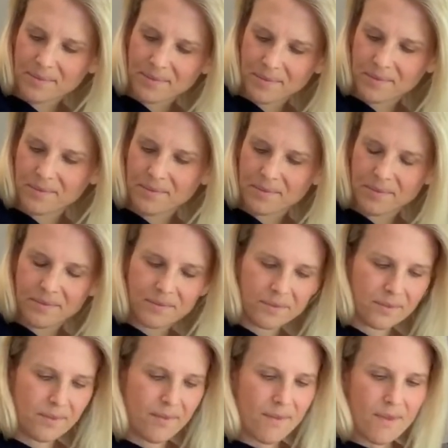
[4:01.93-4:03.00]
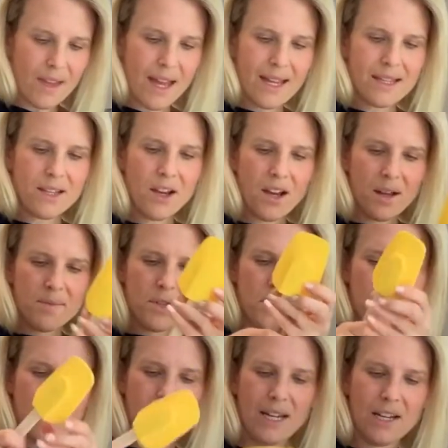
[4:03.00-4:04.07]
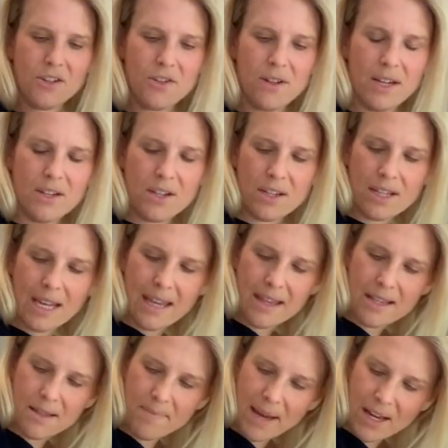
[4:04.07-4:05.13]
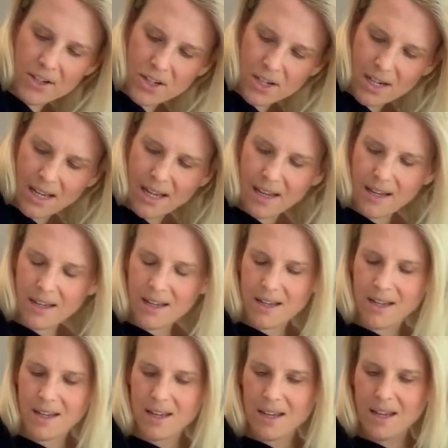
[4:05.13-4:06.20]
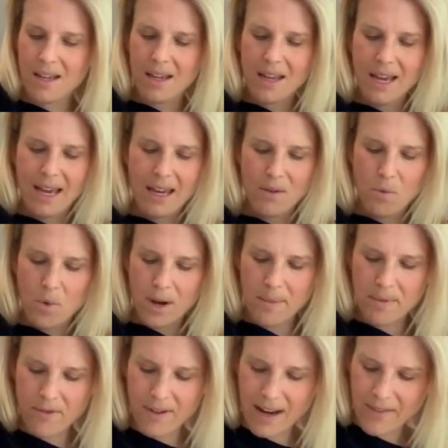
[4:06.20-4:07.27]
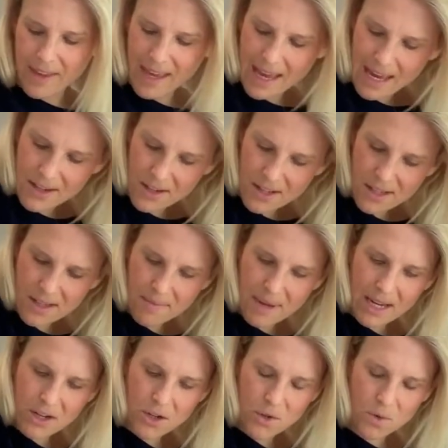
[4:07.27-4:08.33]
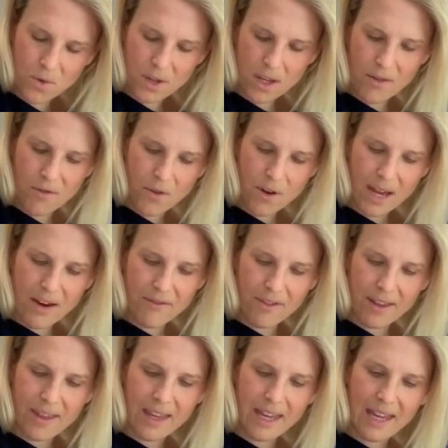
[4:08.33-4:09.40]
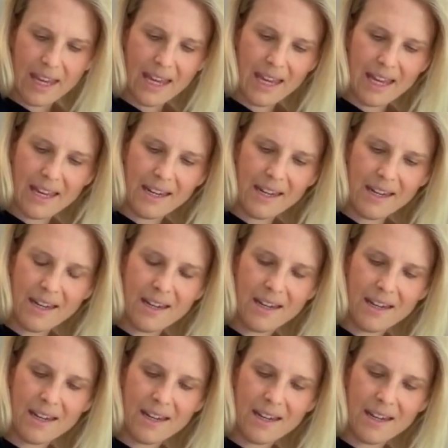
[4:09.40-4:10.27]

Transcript: At times you can literally just get the spatula and wipe around the edges to make sure that you've got everything in.